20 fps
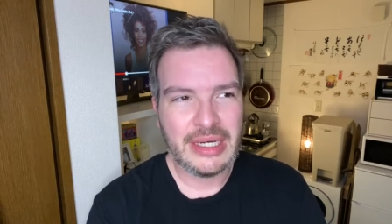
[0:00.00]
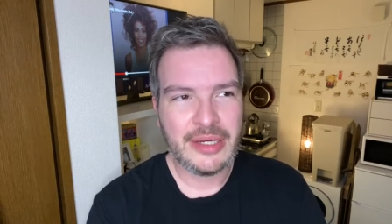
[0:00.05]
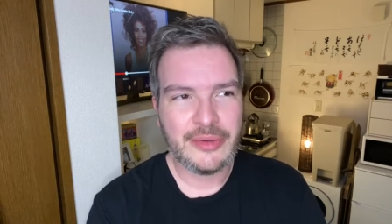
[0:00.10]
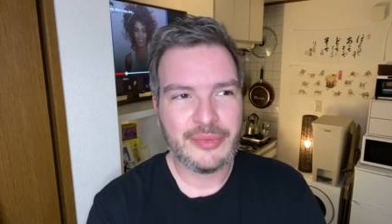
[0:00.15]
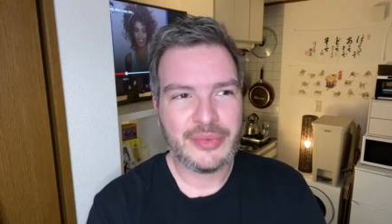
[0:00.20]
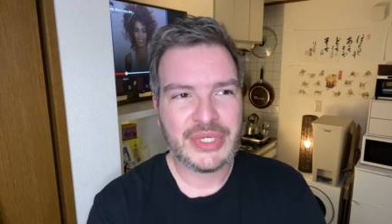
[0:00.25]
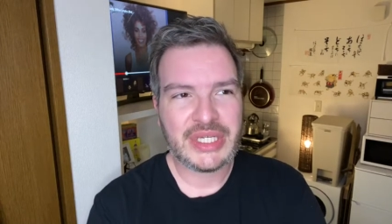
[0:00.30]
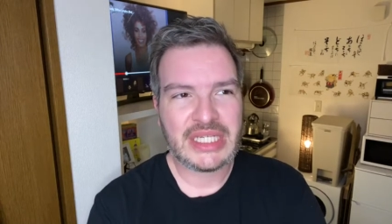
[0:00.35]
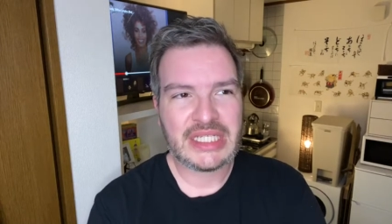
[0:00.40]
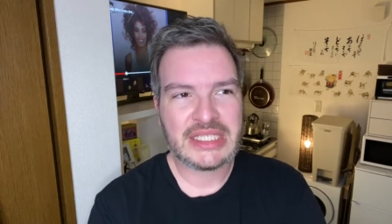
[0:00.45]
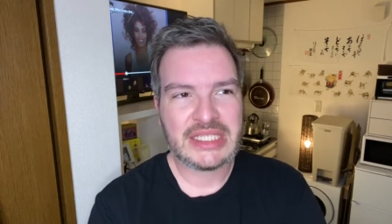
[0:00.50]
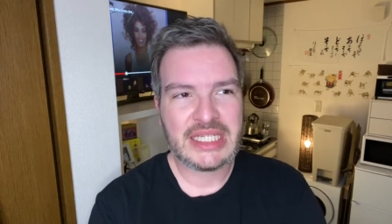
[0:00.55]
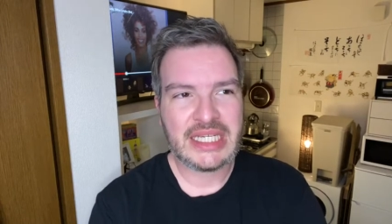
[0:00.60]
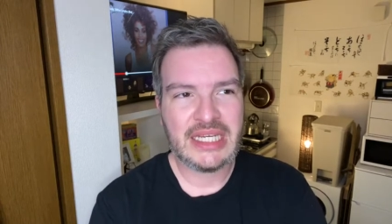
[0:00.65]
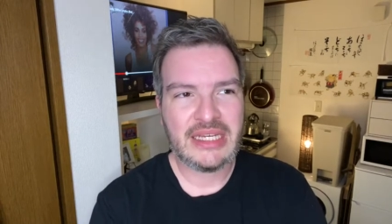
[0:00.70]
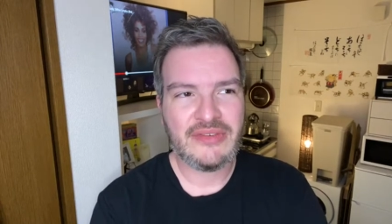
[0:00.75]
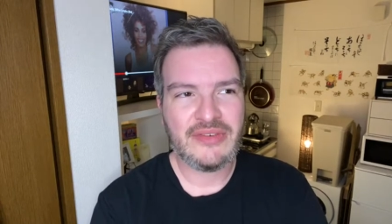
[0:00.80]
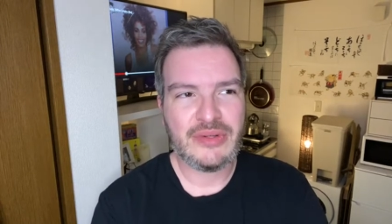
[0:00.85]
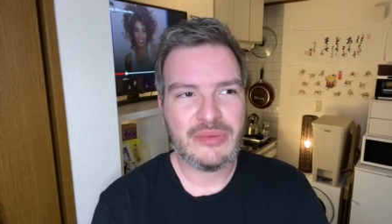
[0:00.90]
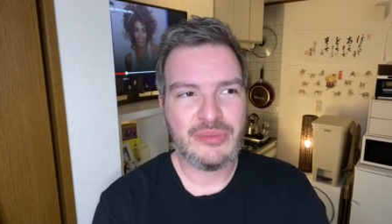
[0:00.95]
because
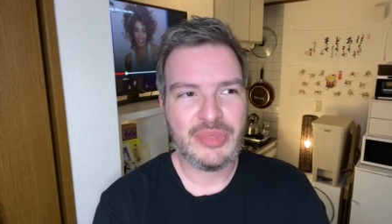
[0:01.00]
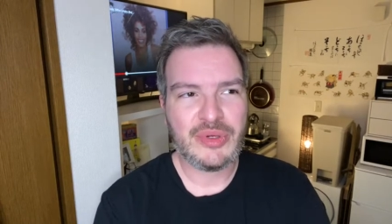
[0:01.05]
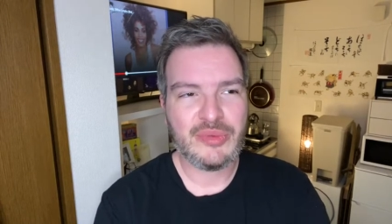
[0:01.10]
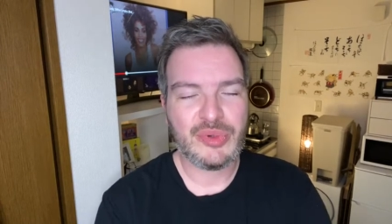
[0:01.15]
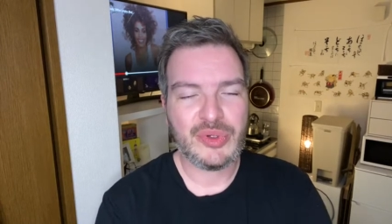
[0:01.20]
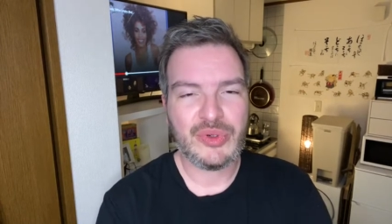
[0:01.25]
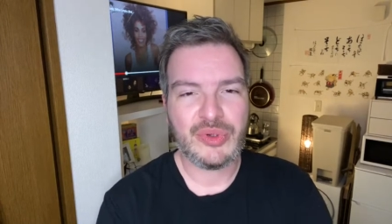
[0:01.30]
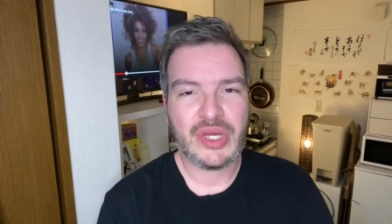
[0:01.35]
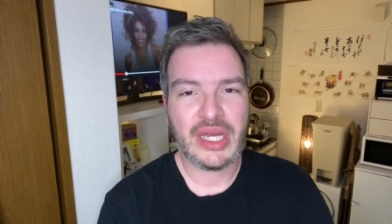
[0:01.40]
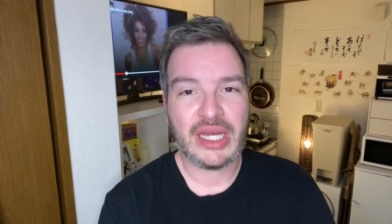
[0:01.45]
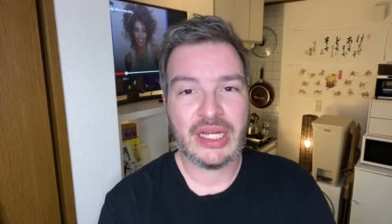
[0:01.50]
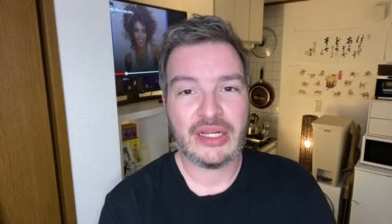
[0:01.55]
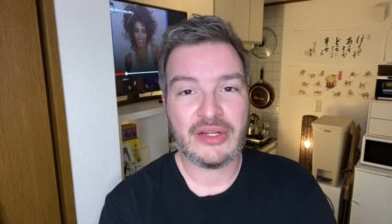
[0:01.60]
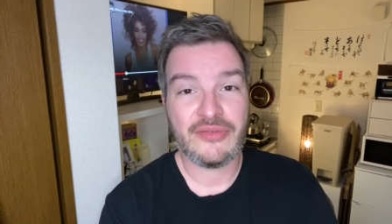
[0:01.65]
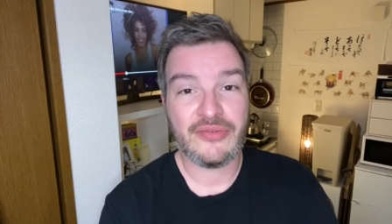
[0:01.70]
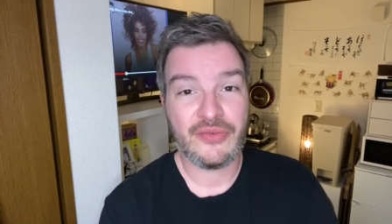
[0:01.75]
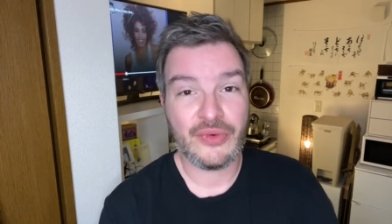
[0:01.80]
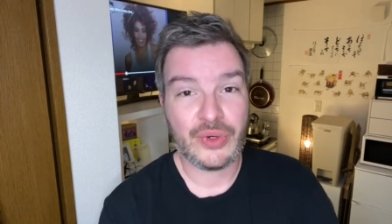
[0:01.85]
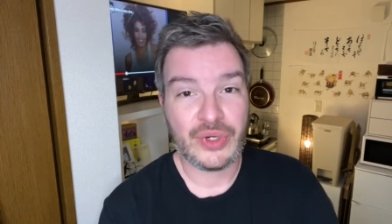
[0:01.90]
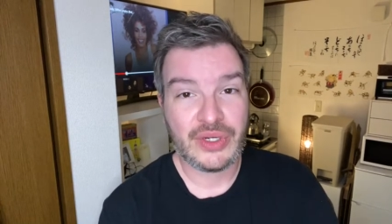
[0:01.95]
even people who can't
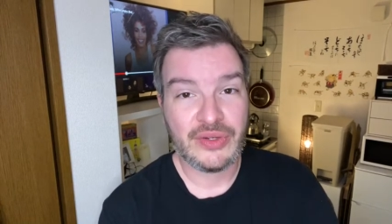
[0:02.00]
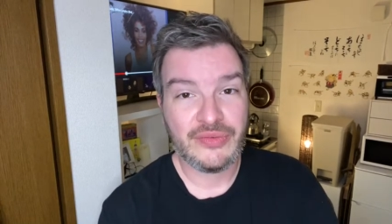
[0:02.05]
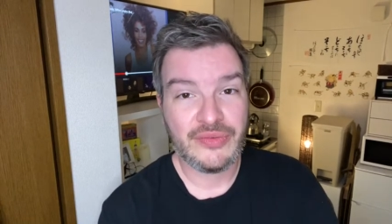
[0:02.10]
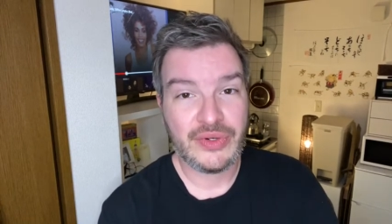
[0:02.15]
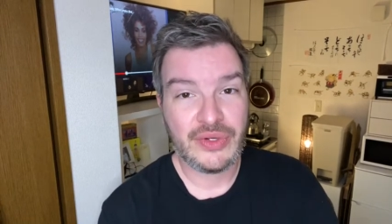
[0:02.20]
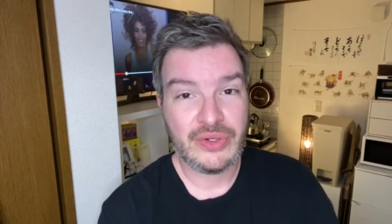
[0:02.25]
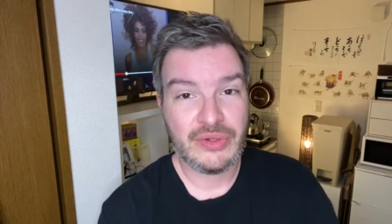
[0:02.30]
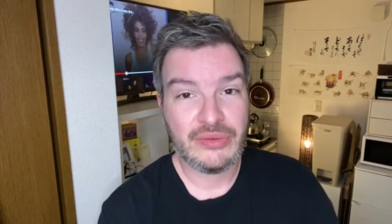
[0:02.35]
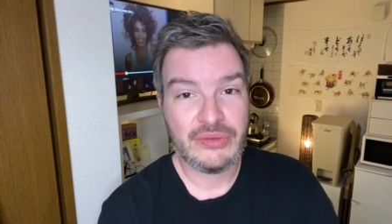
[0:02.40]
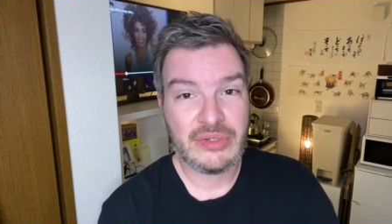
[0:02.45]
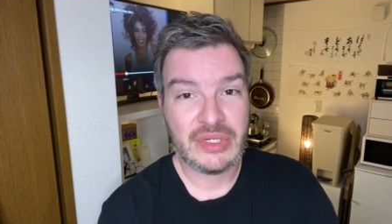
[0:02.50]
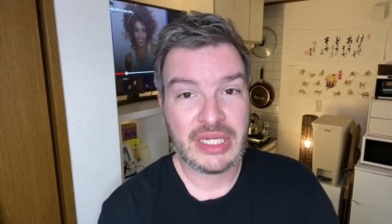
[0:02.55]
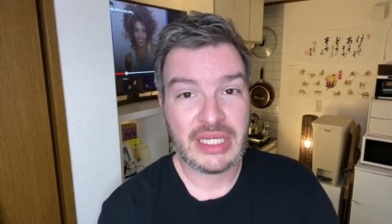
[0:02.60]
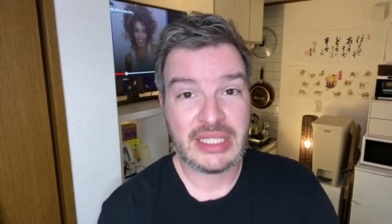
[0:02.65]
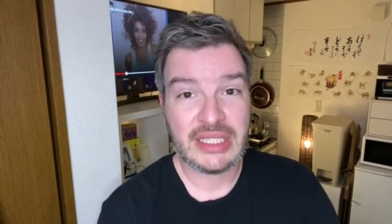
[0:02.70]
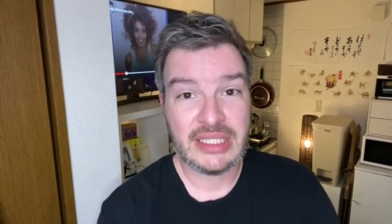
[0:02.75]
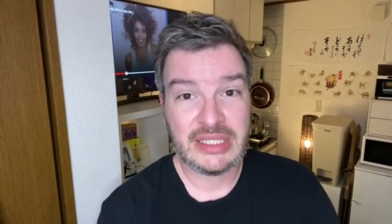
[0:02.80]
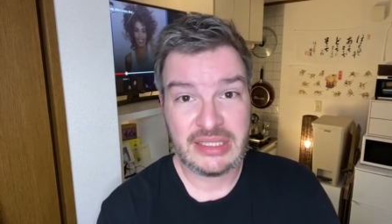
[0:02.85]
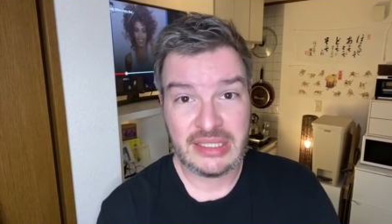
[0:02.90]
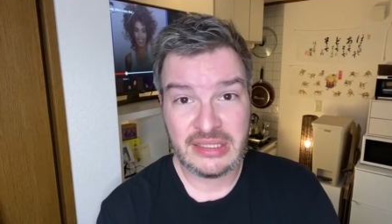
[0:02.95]
afford a phone, at
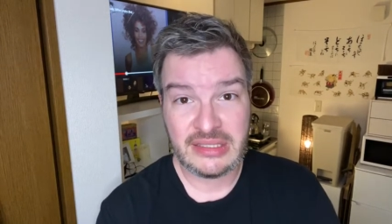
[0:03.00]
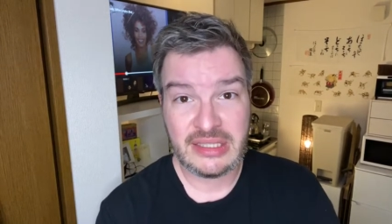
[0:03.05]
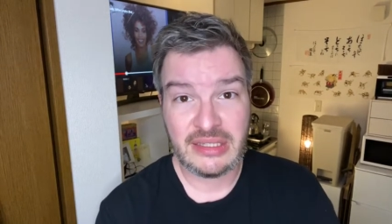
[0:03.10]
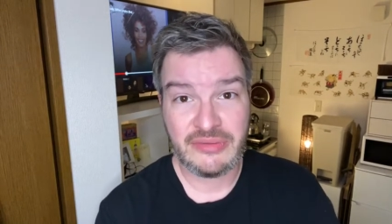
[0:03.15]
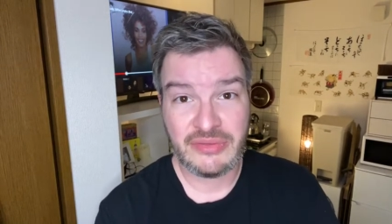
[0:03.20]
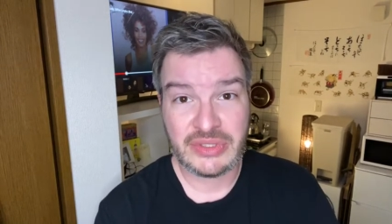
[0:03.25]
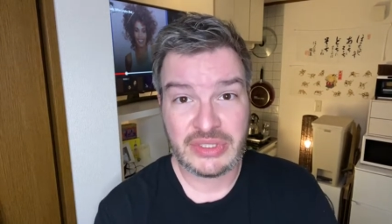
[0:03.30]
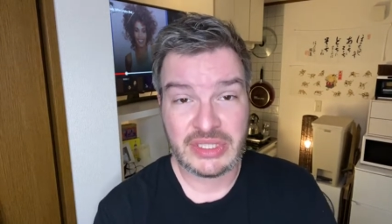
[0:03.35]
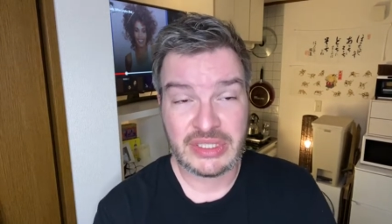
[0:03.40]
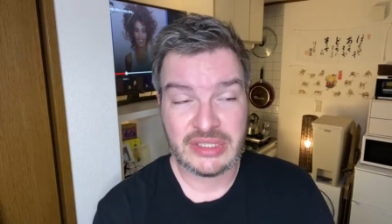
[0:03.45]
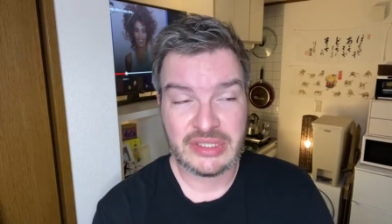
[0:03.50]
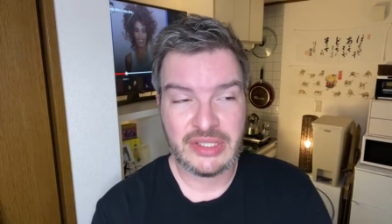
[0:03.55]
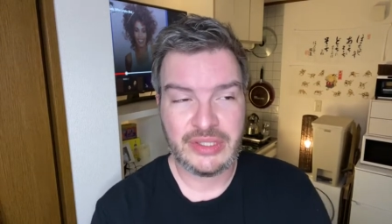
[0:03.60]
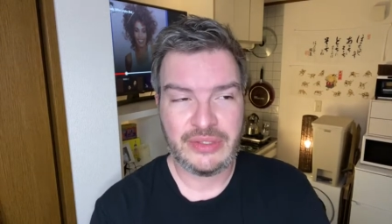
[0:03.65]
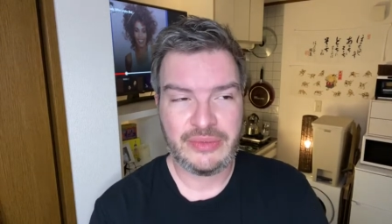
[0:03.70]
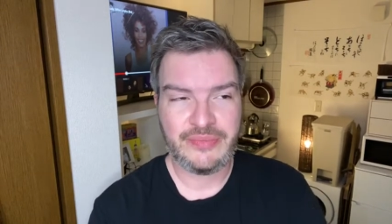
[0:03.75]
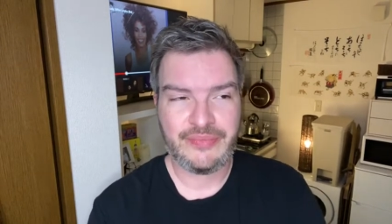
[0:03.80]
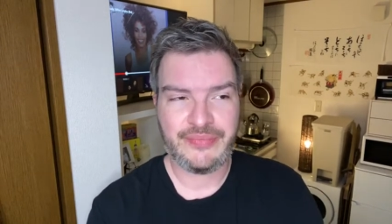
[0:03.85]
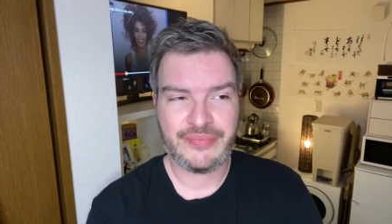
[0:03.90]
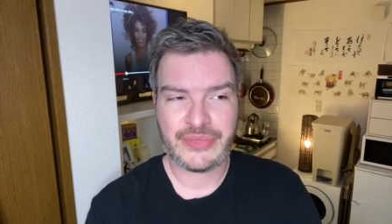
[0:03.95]
least in San
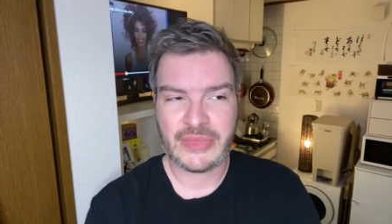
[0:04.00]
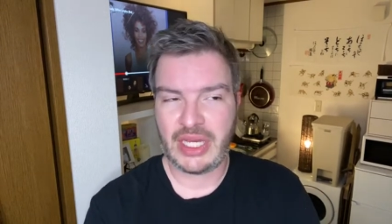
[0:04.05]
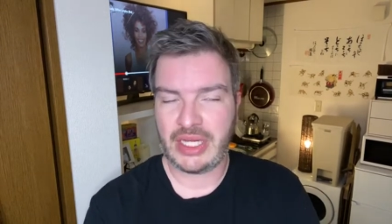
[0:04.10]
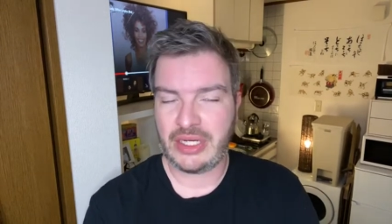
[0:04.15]
Francisco, I